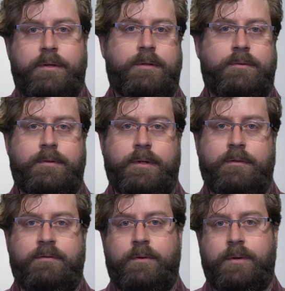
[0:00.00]
to use
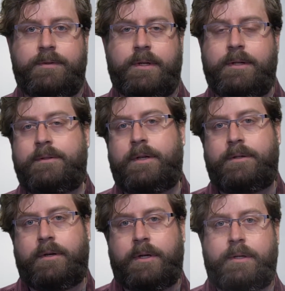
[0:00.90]
lethal force against that
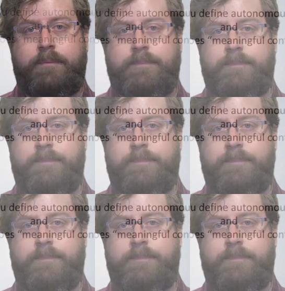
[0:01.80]
target.